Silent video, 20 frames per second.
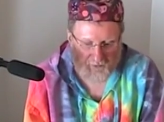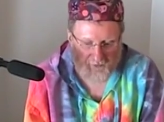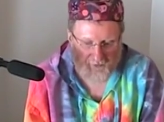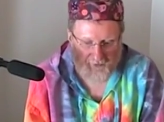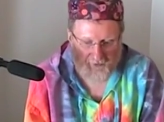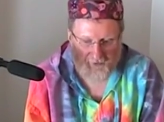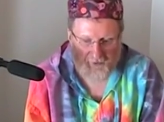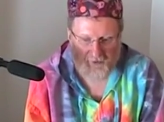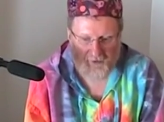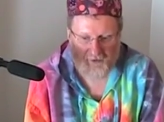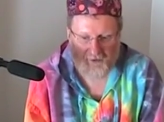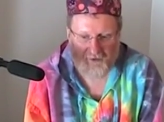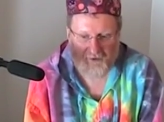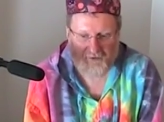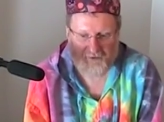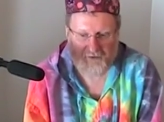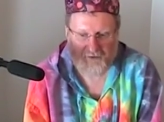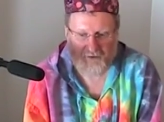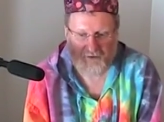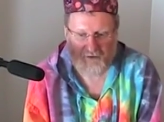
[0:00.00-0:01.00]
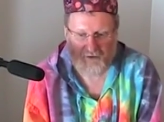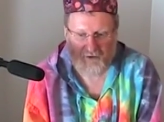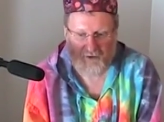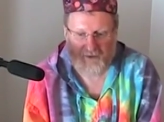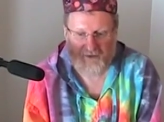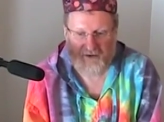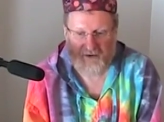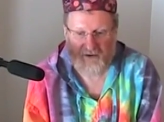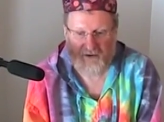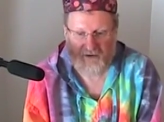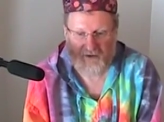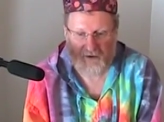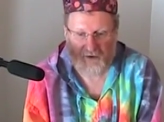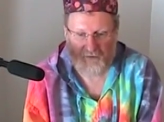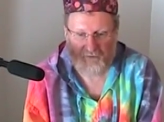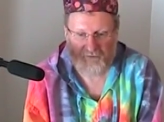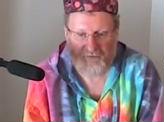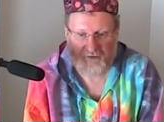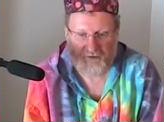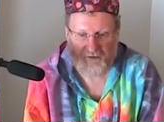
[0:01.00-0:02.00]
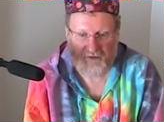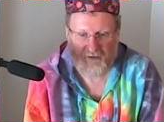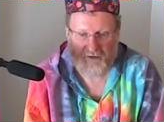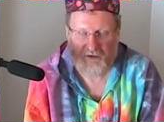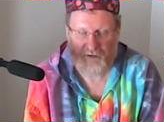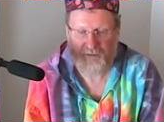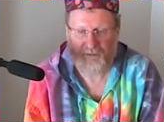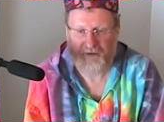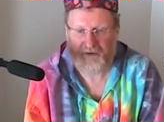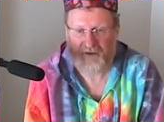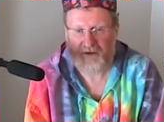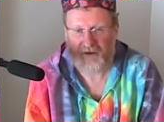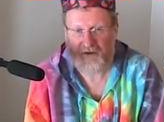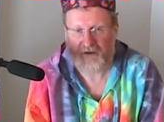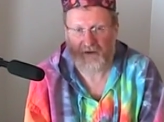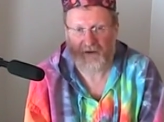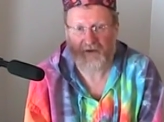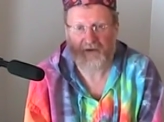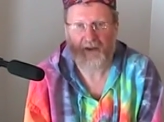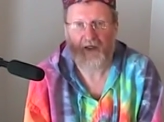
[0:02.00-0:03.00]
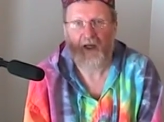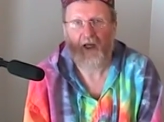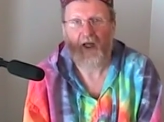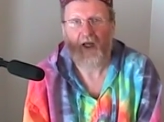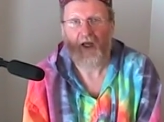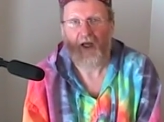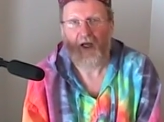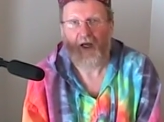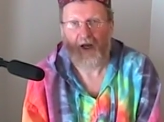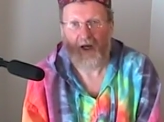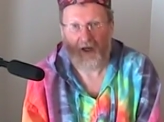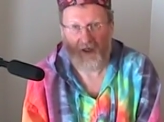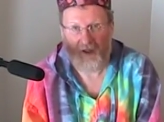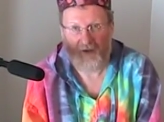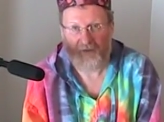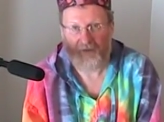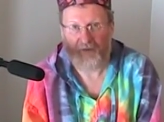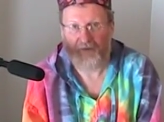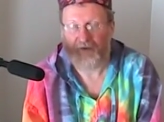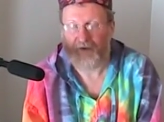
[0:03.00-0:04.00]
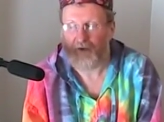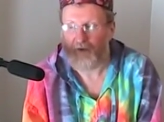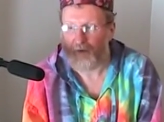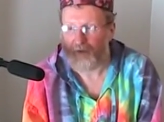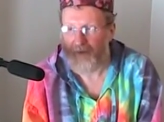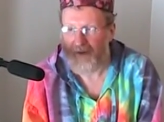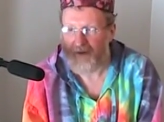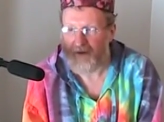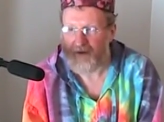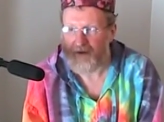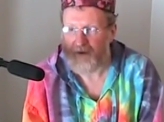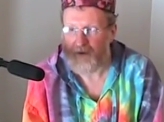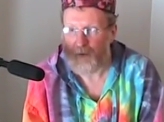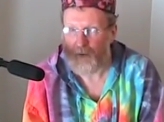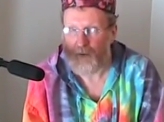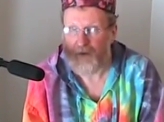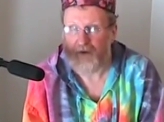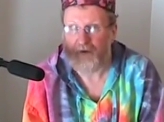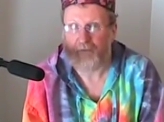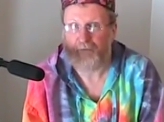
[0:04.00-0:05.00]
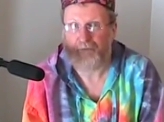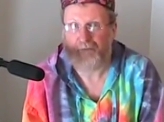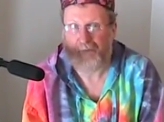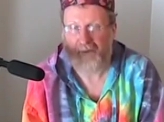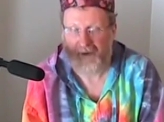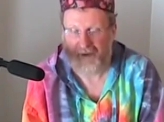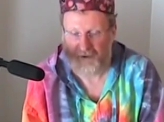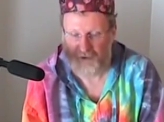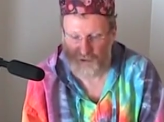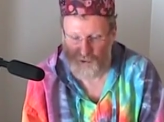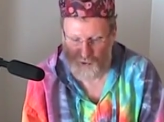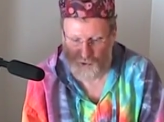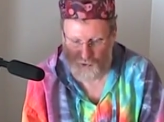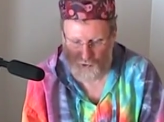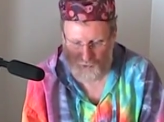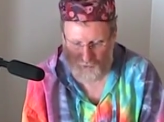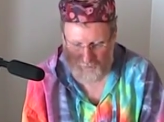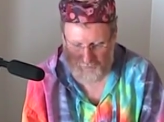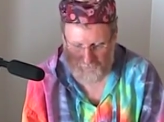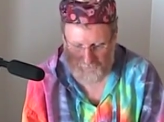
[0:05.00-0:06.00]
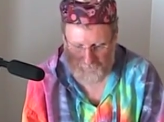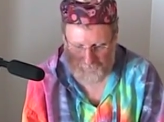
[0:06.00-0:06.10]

And as a result of that, it is predicted that half of the humanity will perish.